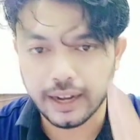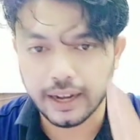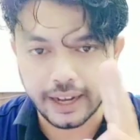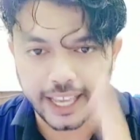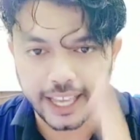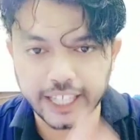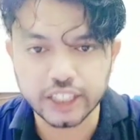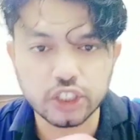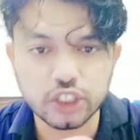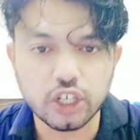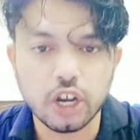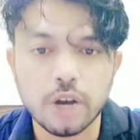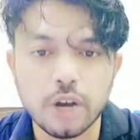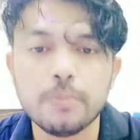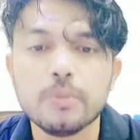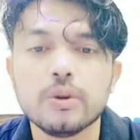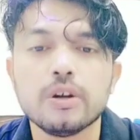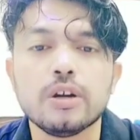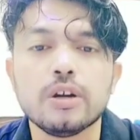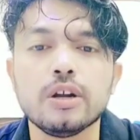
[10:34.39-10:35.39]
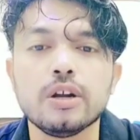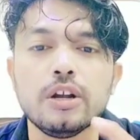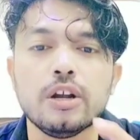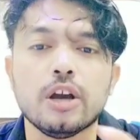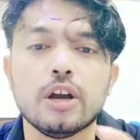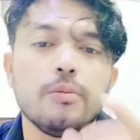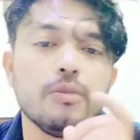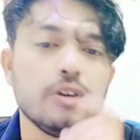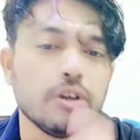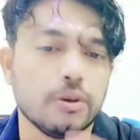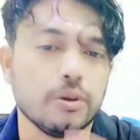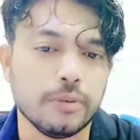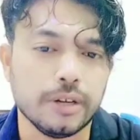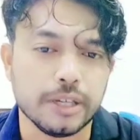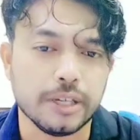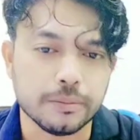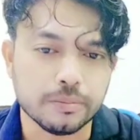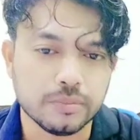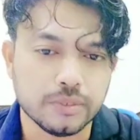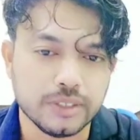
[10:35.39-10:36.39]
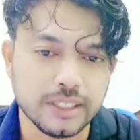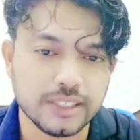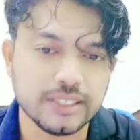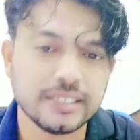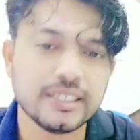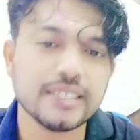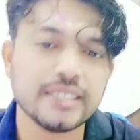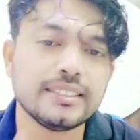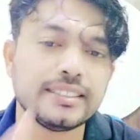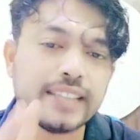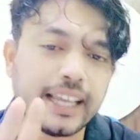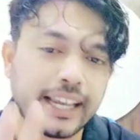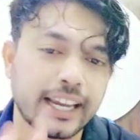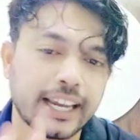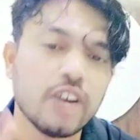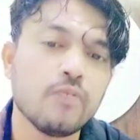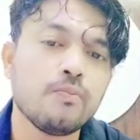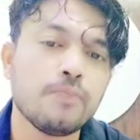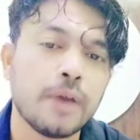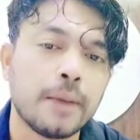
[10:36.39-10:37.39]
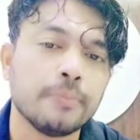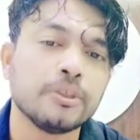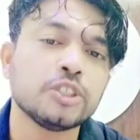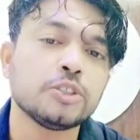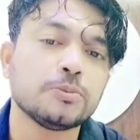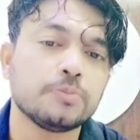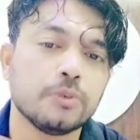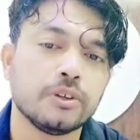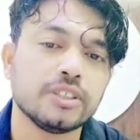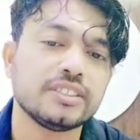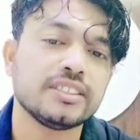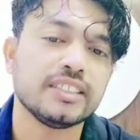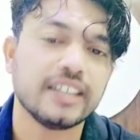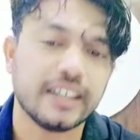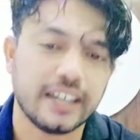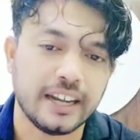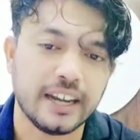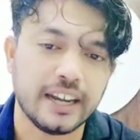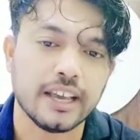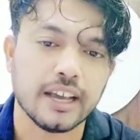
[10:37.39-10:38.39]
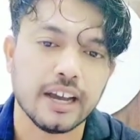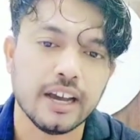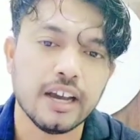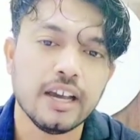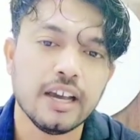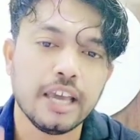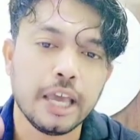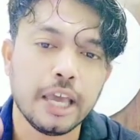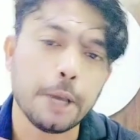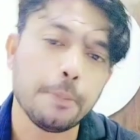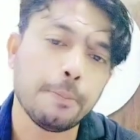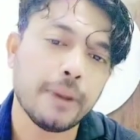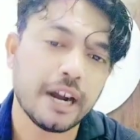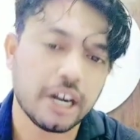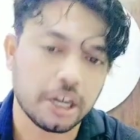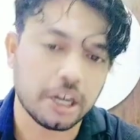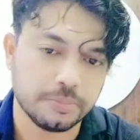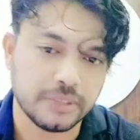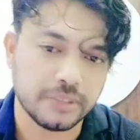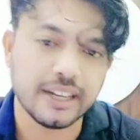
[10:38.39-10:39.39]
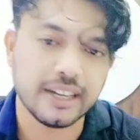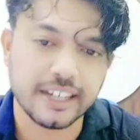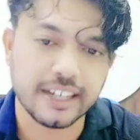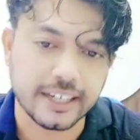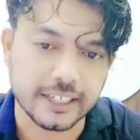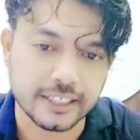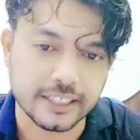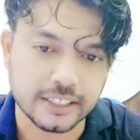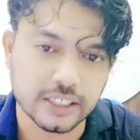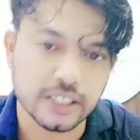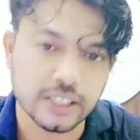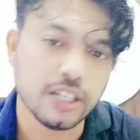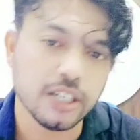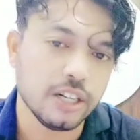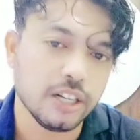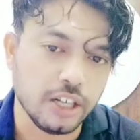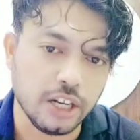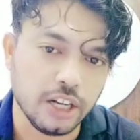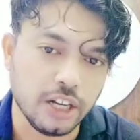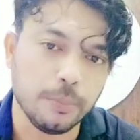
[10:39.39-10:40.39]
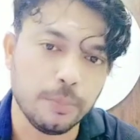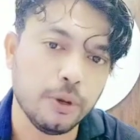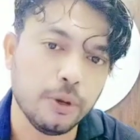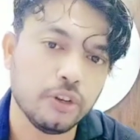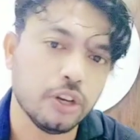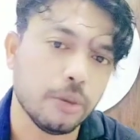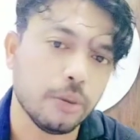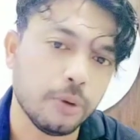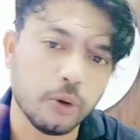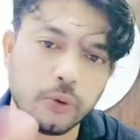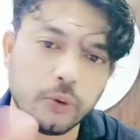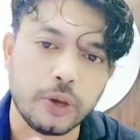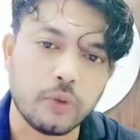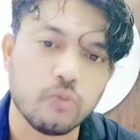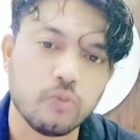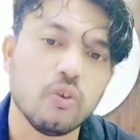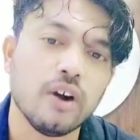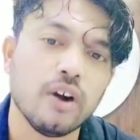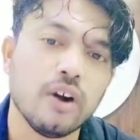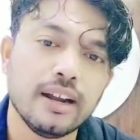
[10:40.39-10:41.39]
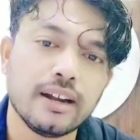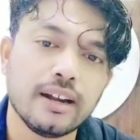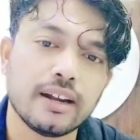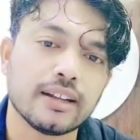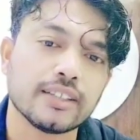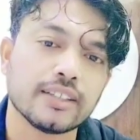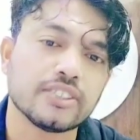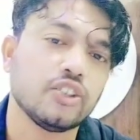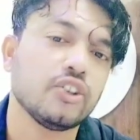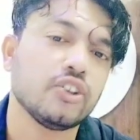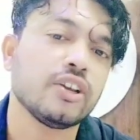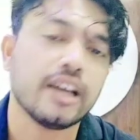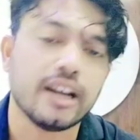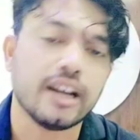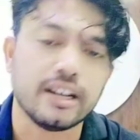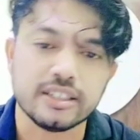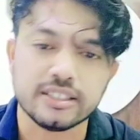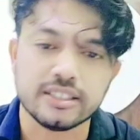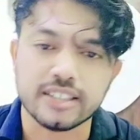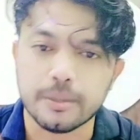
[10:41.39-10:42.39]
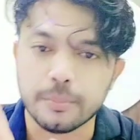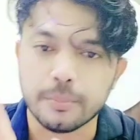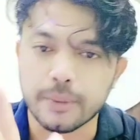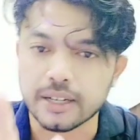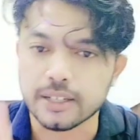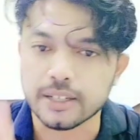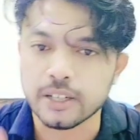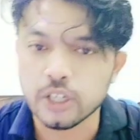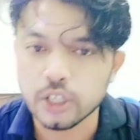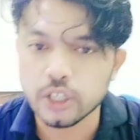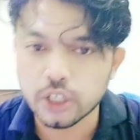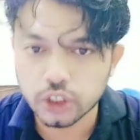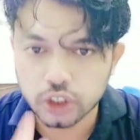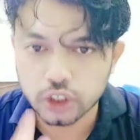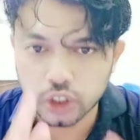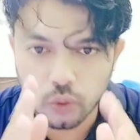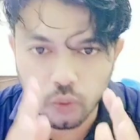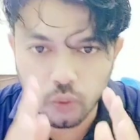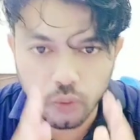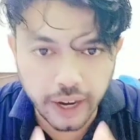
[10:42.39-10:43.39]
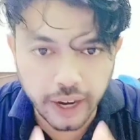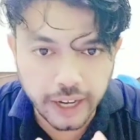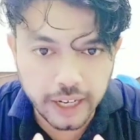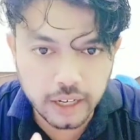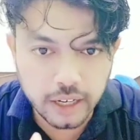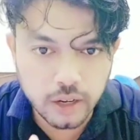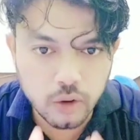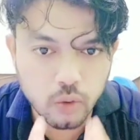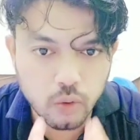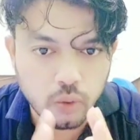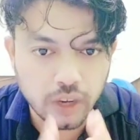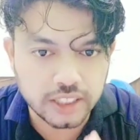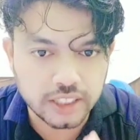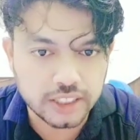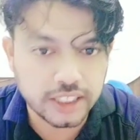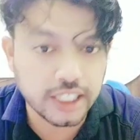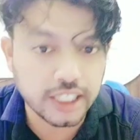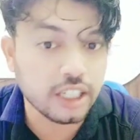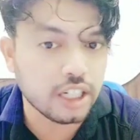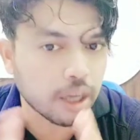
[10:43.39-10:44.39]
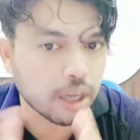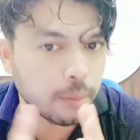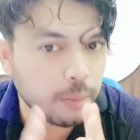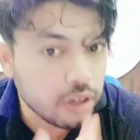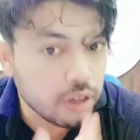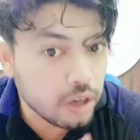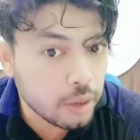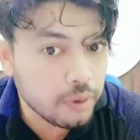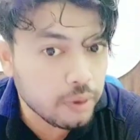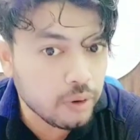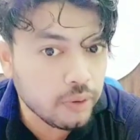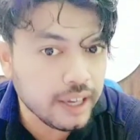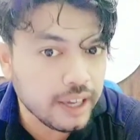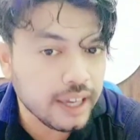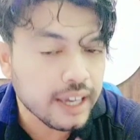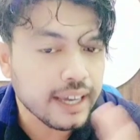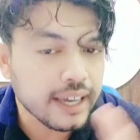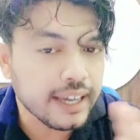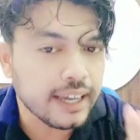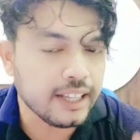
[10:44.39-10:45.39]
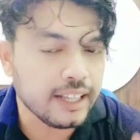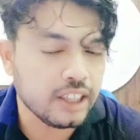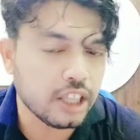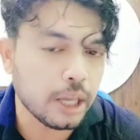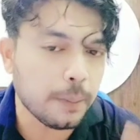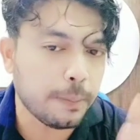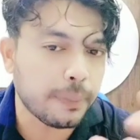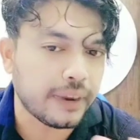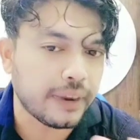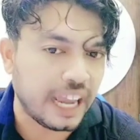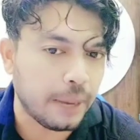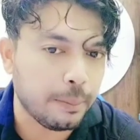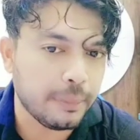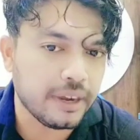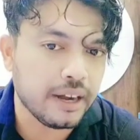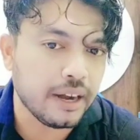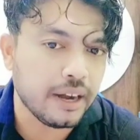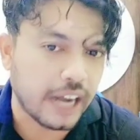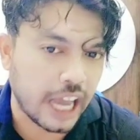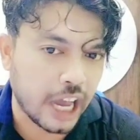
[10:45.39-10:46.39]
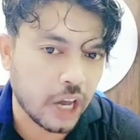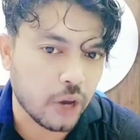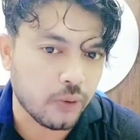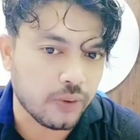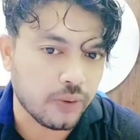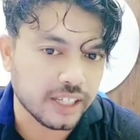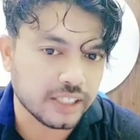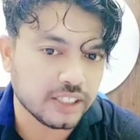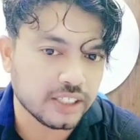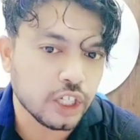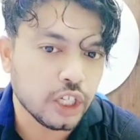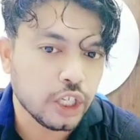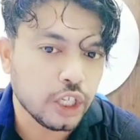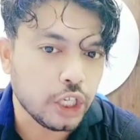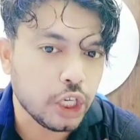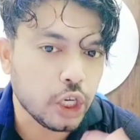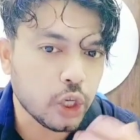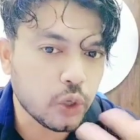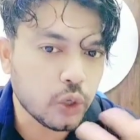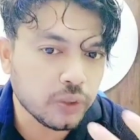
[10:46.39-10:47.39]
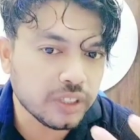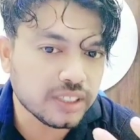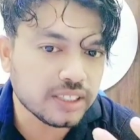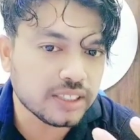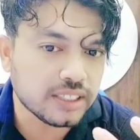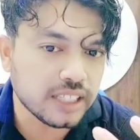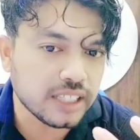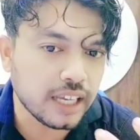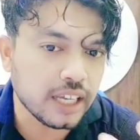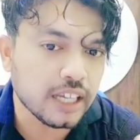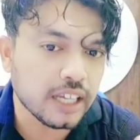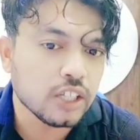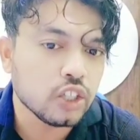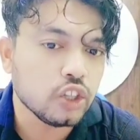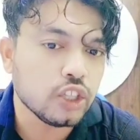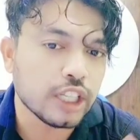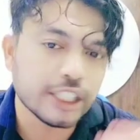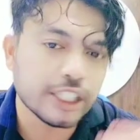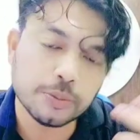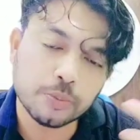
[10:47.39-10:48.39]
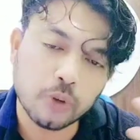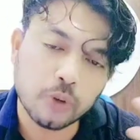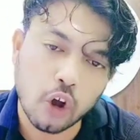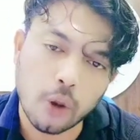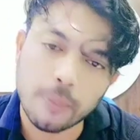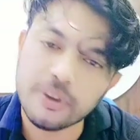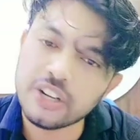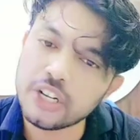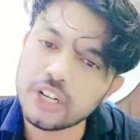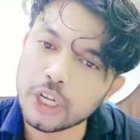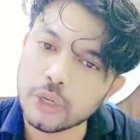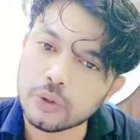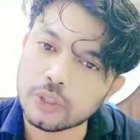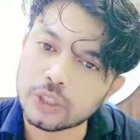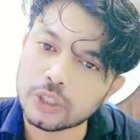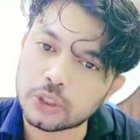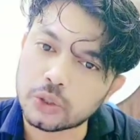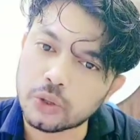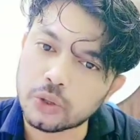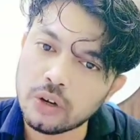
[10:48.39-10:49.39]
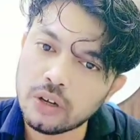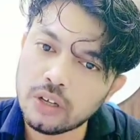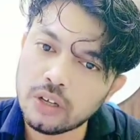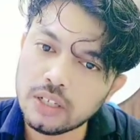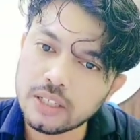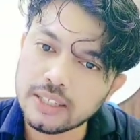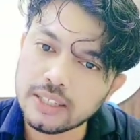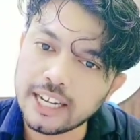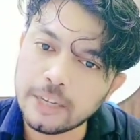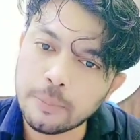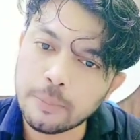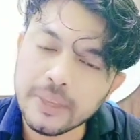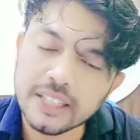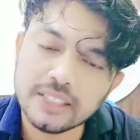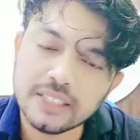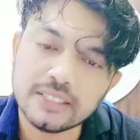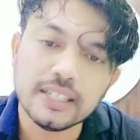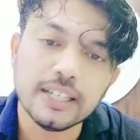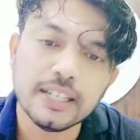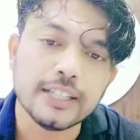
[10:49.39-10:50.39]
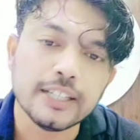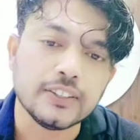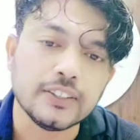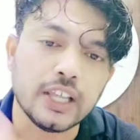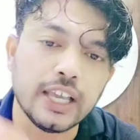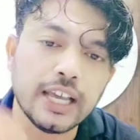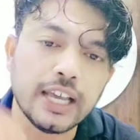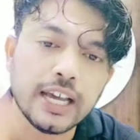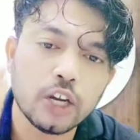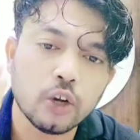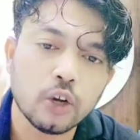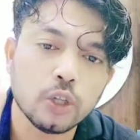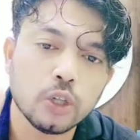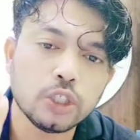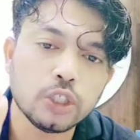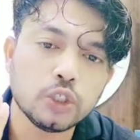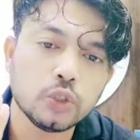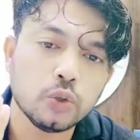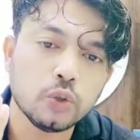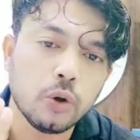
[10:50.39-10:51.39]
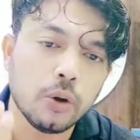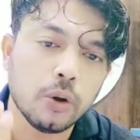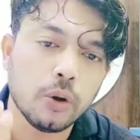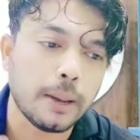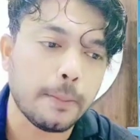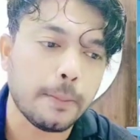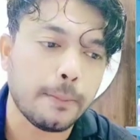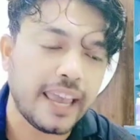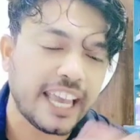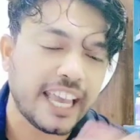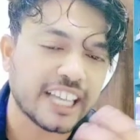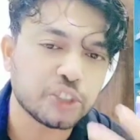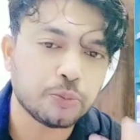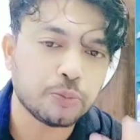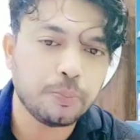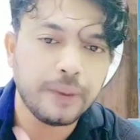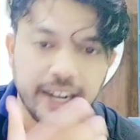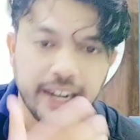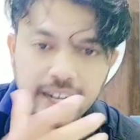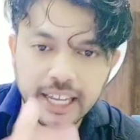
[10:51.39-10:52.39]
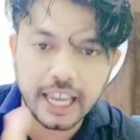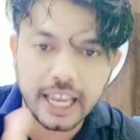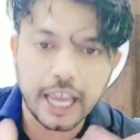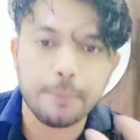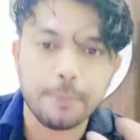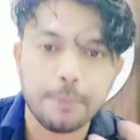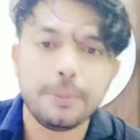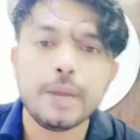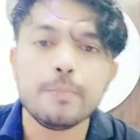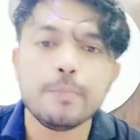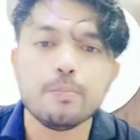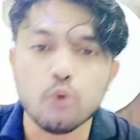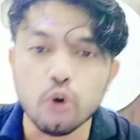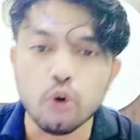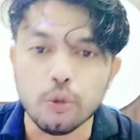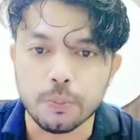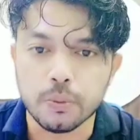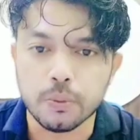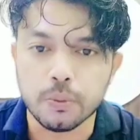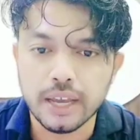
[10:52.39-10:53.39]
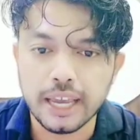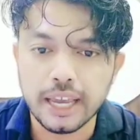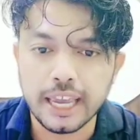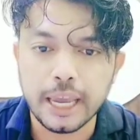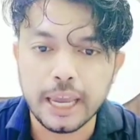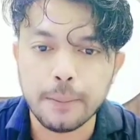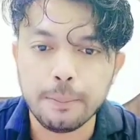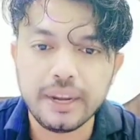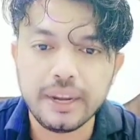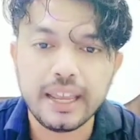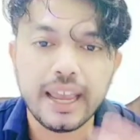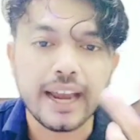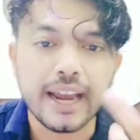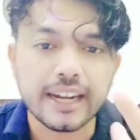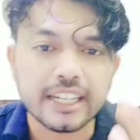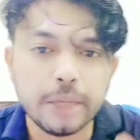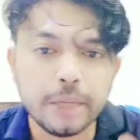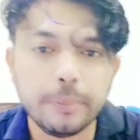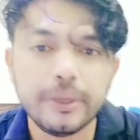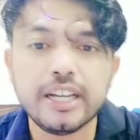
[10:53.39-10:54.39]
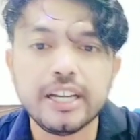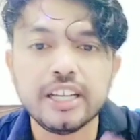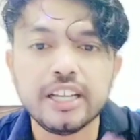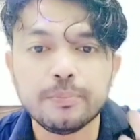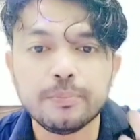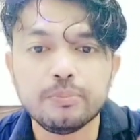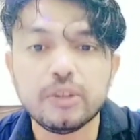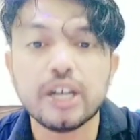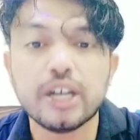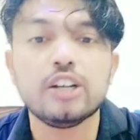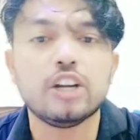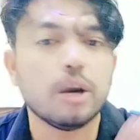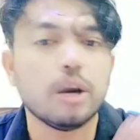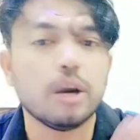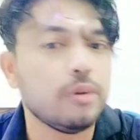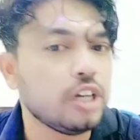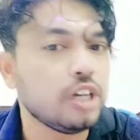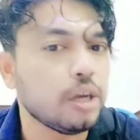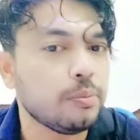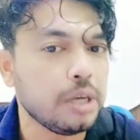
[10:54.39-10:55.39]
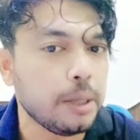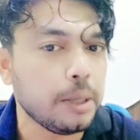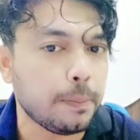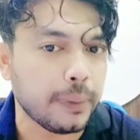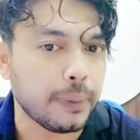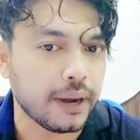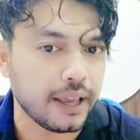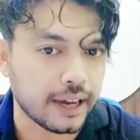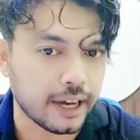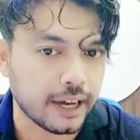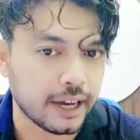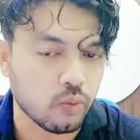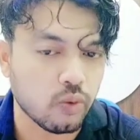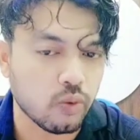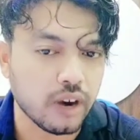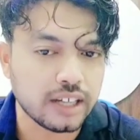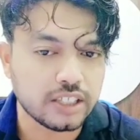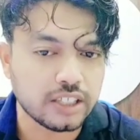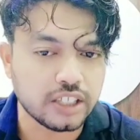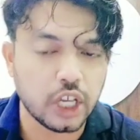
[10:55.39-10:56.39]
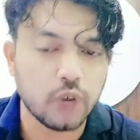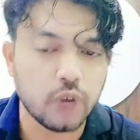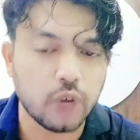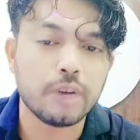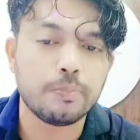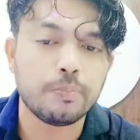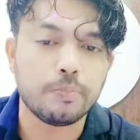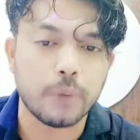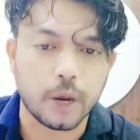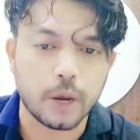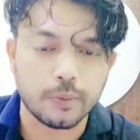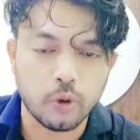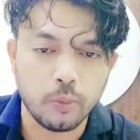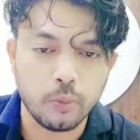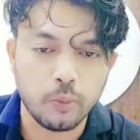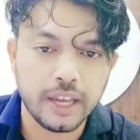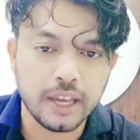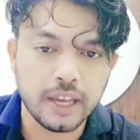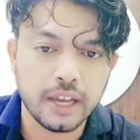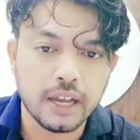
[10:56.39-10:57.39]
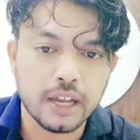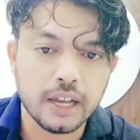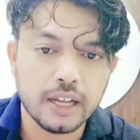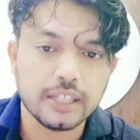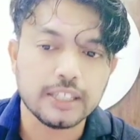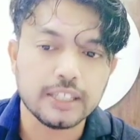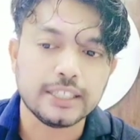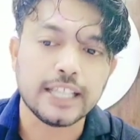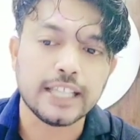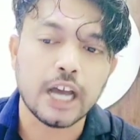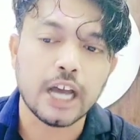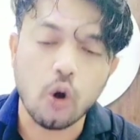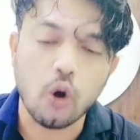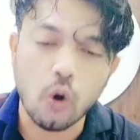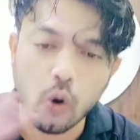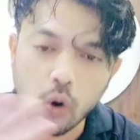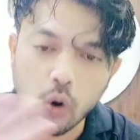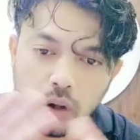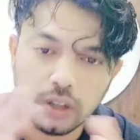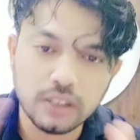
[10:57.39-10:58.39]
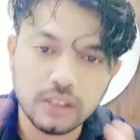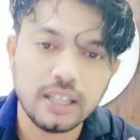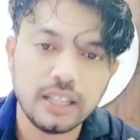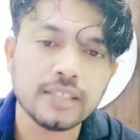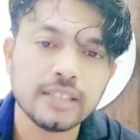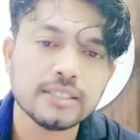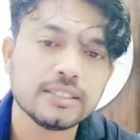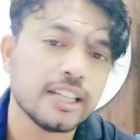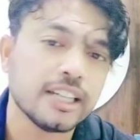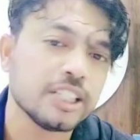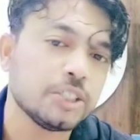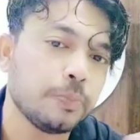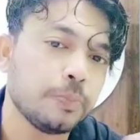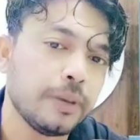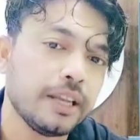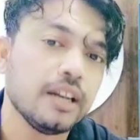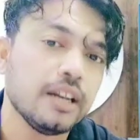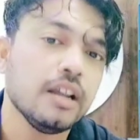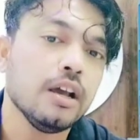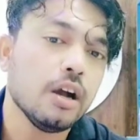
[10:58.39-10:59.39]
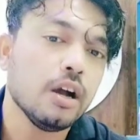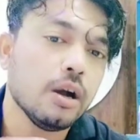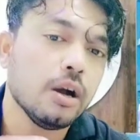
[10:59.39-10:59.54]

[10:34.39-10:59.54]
Next come WWE. This is the second famous sports in India, a part of the cricket. WWE, World Wrestling Entertainment. So while watching WWE in the primary language, you could see the commentary also. That means they are also explaining every move, every activity of the WWE player, what they were performing. The all things has been